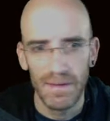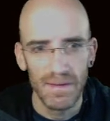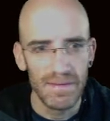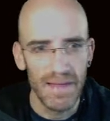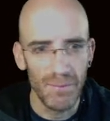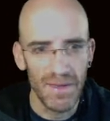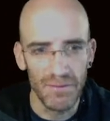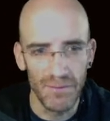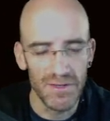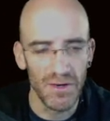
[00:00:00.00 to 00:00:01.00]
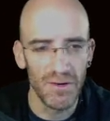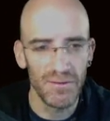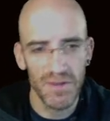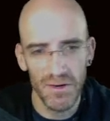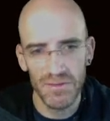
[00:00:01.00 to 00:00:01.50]
Then we can
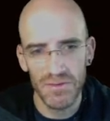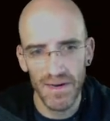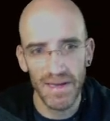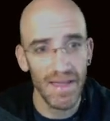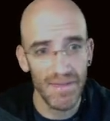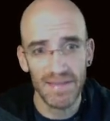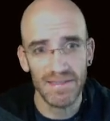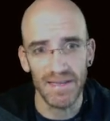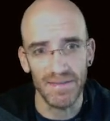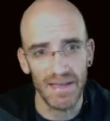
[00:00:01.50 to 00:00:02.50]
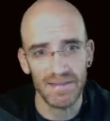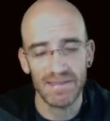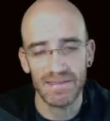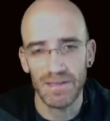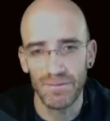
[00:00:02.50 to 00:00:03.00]
return string, and that's it.
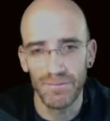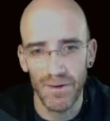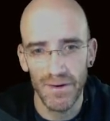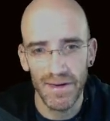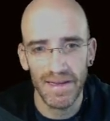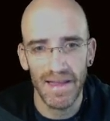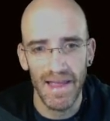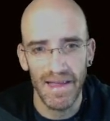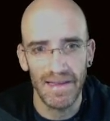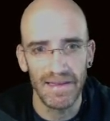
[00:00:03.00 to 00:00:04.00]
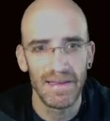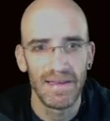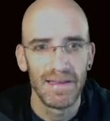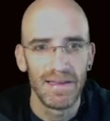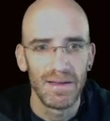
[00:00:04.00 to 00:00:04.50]
That's converting a
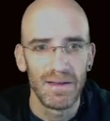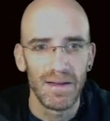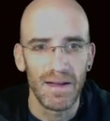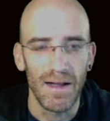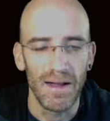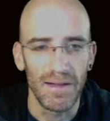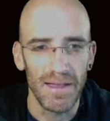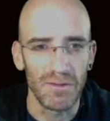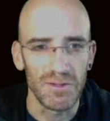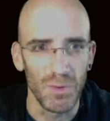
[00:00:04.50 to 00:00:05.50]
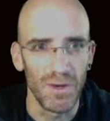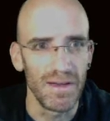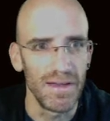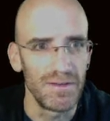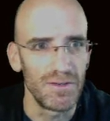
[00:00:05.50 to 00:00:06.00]
English word
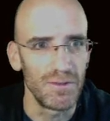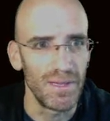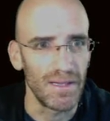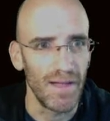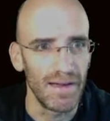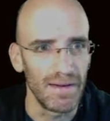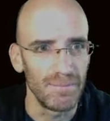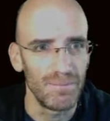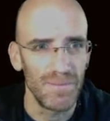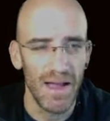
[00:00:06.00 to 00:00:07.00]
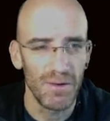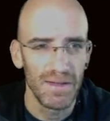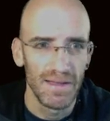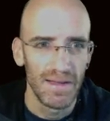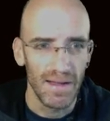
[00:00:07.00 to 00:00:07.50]
into Pig Latin. Now,
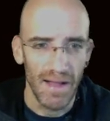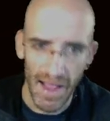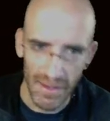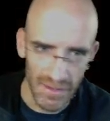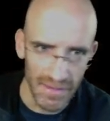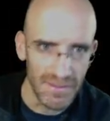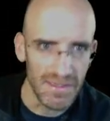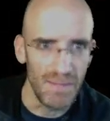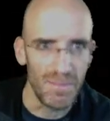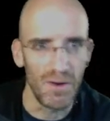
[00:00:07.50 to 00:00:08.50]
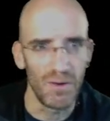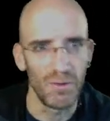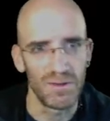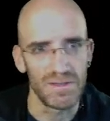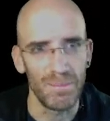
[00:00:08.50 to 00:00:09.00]
I could have a typo
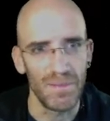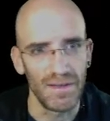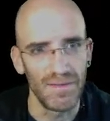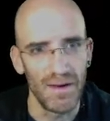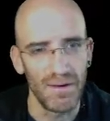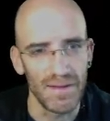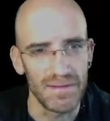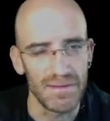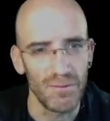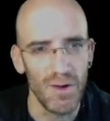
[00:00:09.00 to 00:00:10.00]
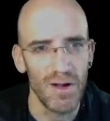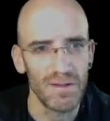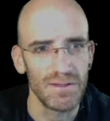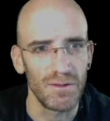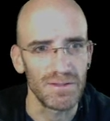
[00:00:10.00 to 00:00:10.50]
or something in there that's wrong,
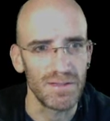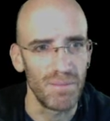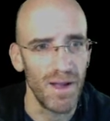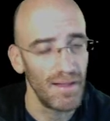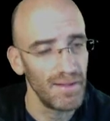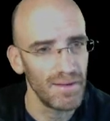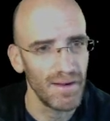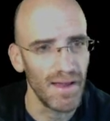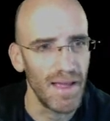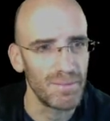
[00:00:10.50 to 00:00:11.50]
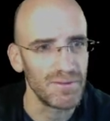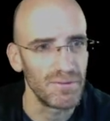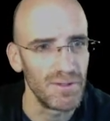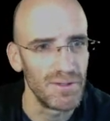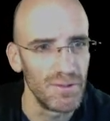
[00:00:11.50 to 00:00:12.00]
so let's compile it, and I
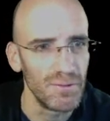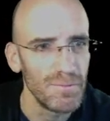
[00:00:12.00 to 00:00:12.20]
absolutely do.